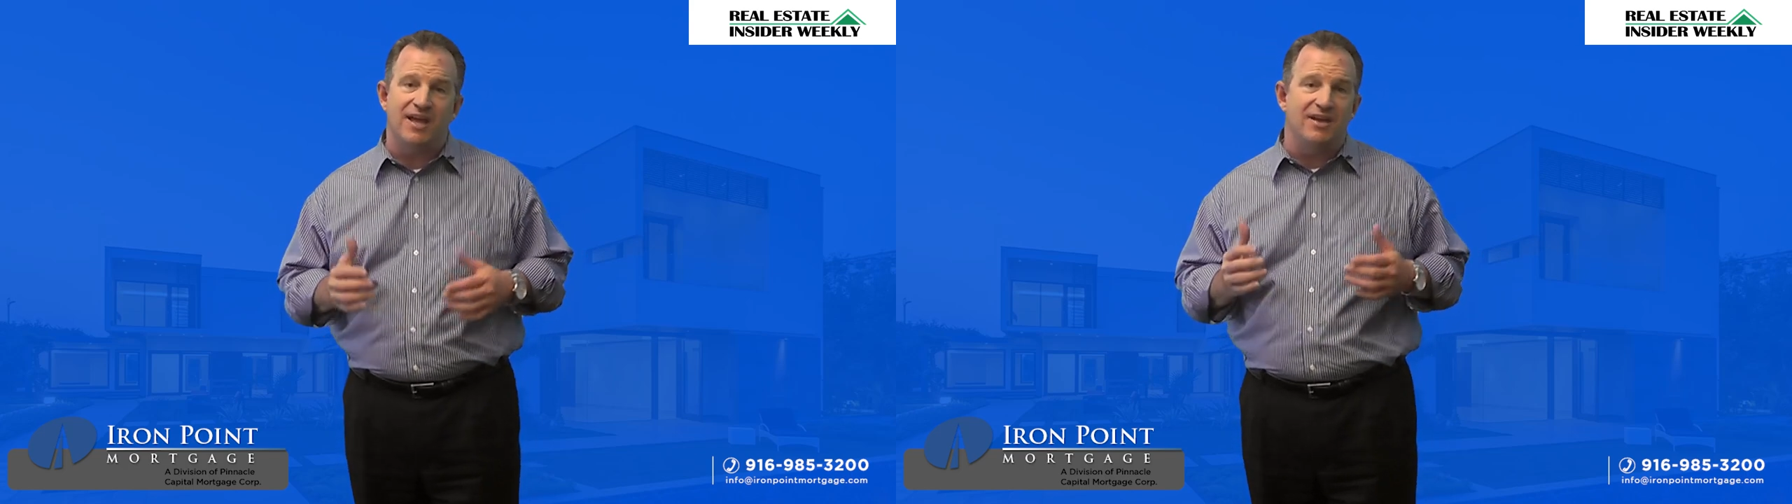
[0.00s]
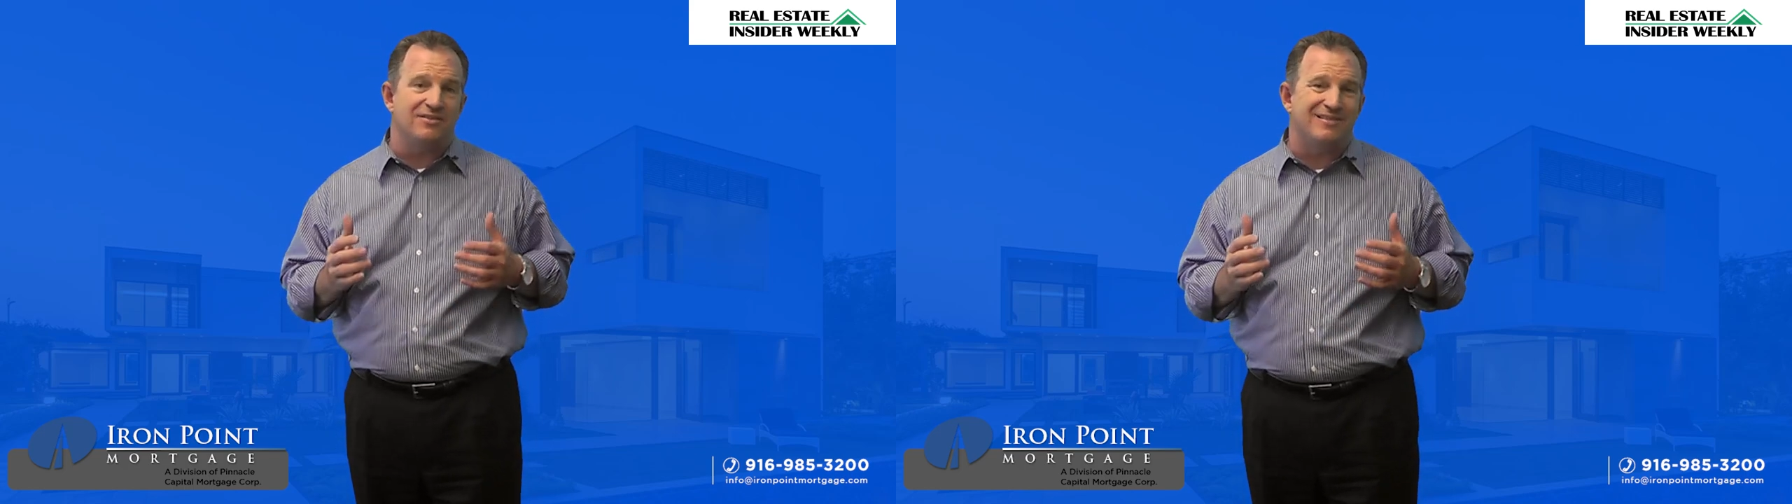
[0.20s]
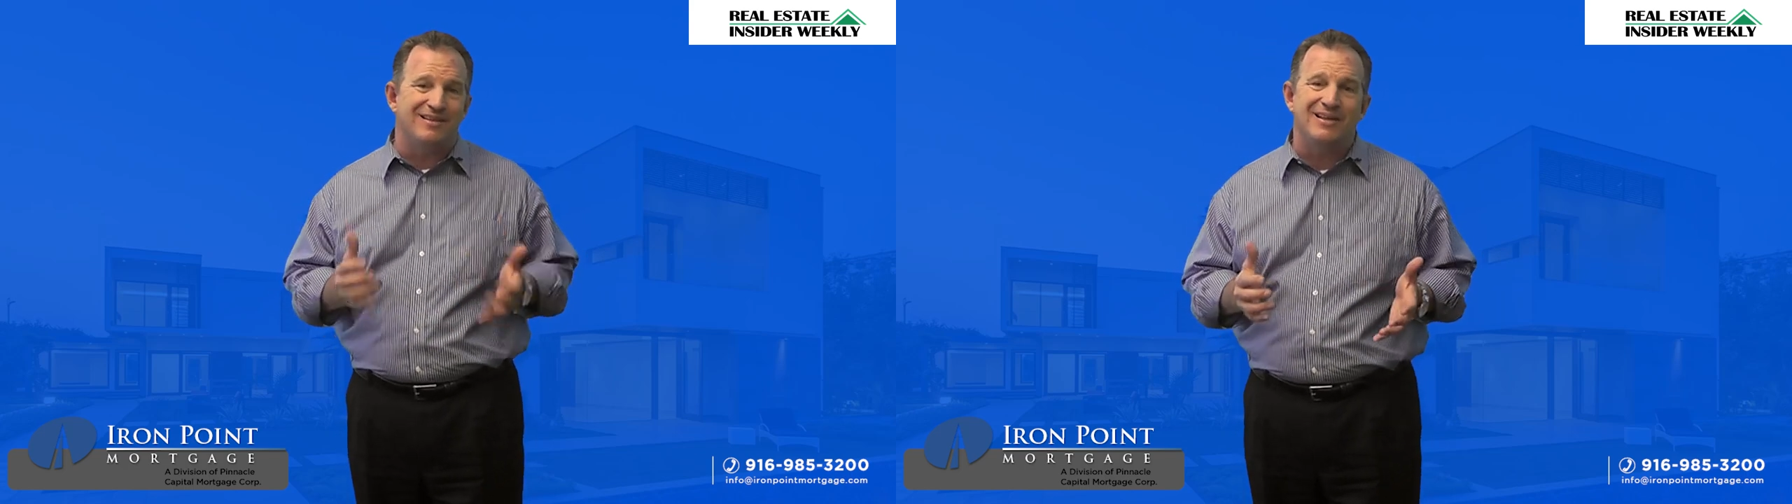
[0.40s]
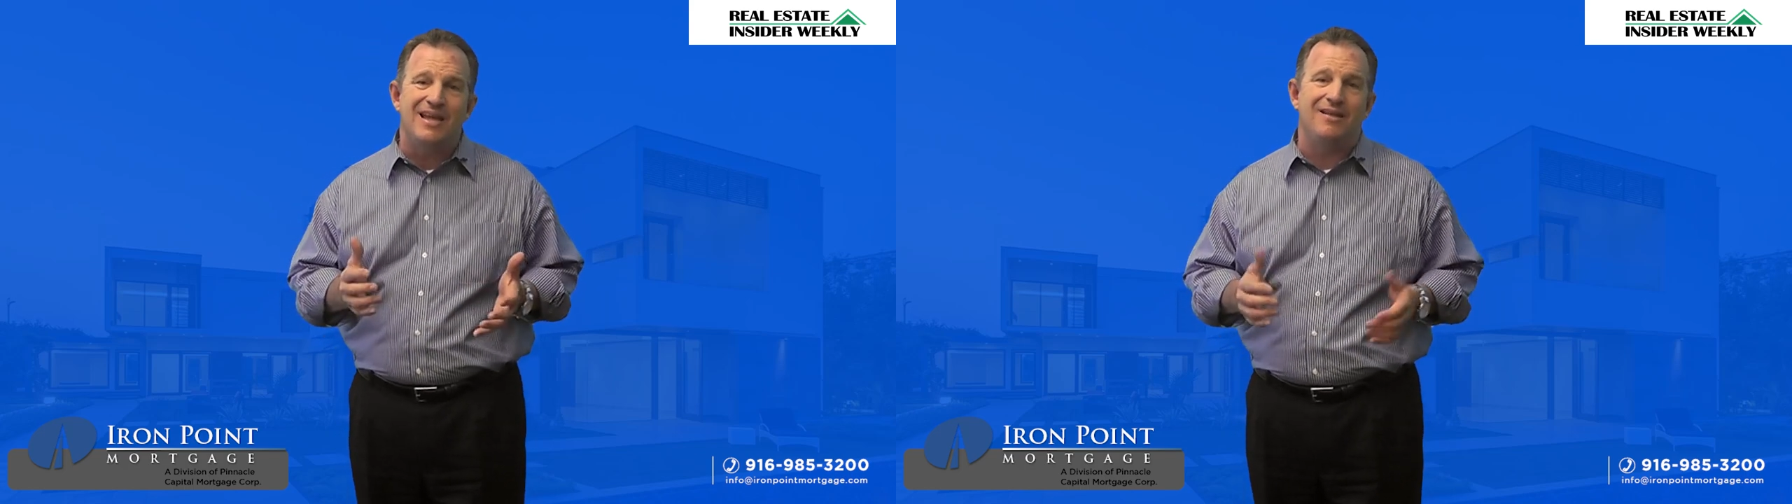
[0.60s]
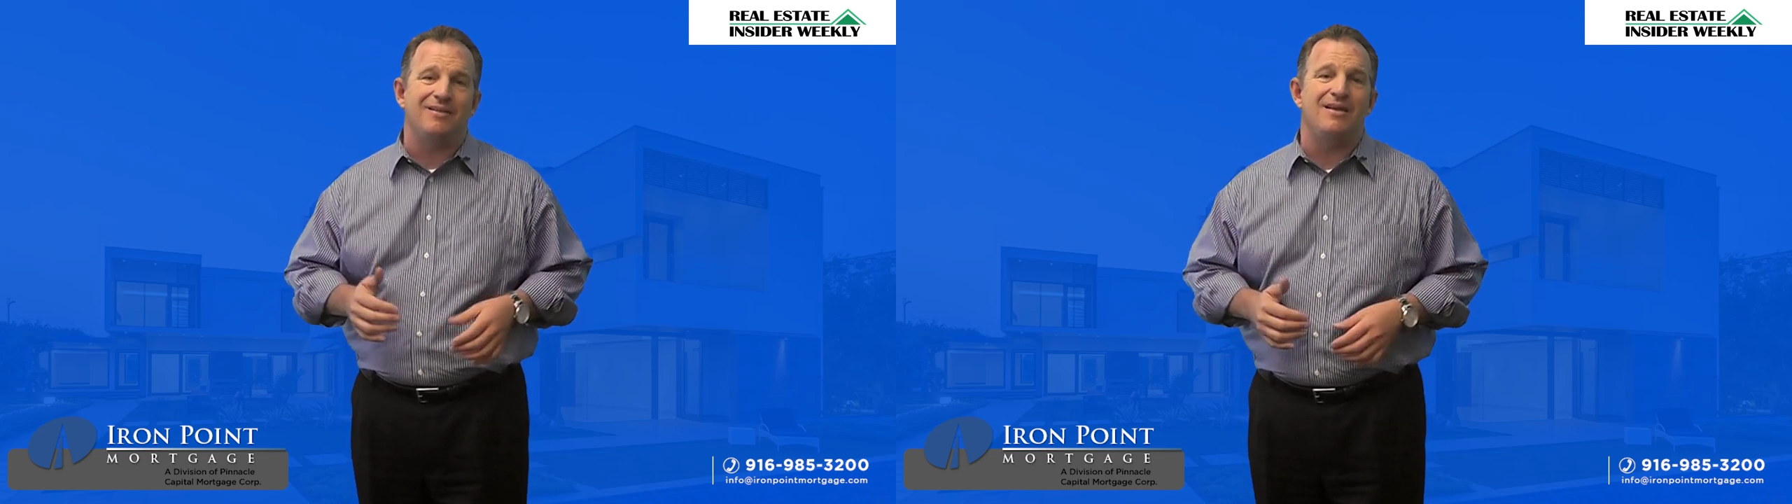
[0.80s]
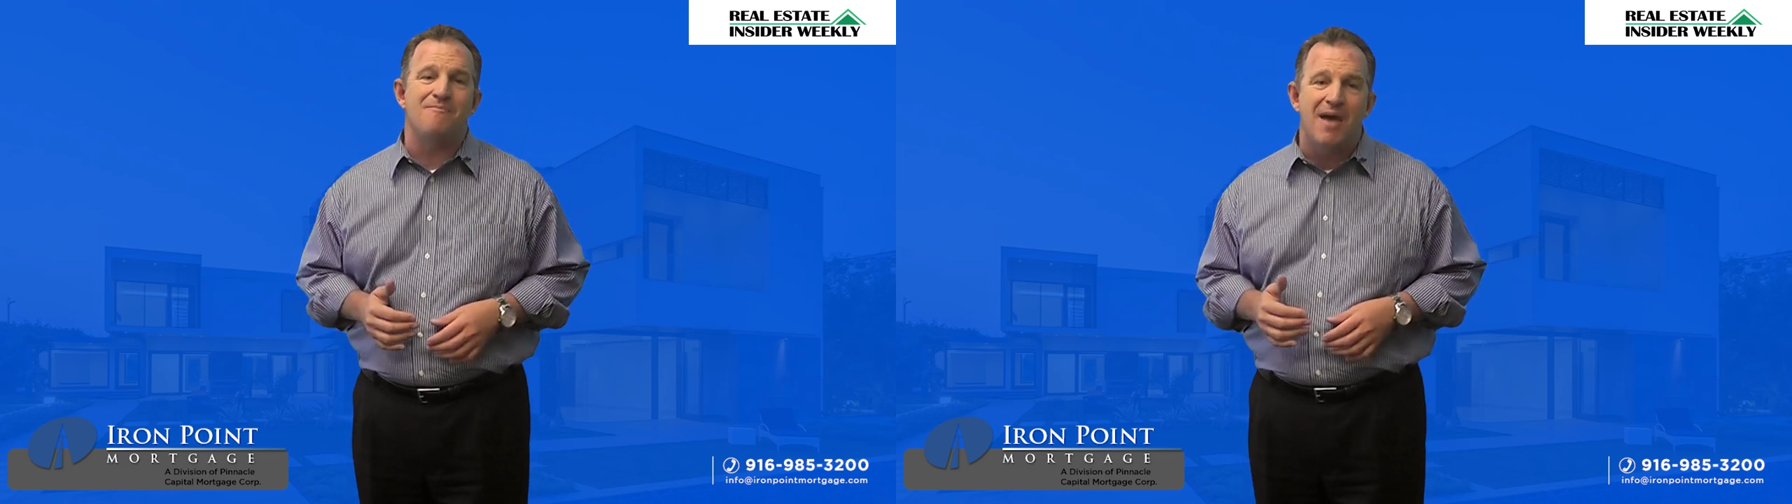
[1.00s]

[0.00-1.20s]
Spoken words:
and sleekly